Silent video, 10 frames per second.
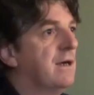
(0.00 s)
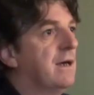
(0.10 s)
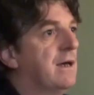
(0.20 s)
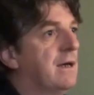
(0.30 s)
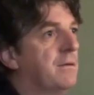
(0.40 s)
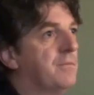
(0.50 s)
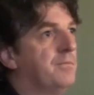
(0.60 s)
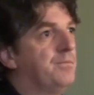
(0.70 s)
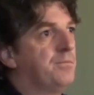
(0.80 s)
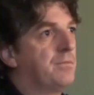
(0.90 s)

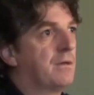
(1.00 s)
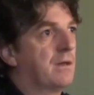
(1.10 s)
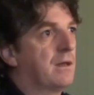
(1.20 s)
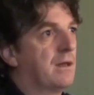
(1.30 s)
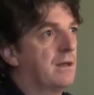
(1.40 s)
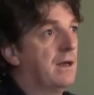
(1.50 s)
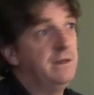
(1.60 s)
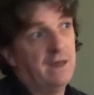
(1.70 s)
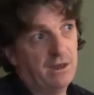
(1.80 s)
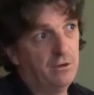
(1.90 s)
And yeah,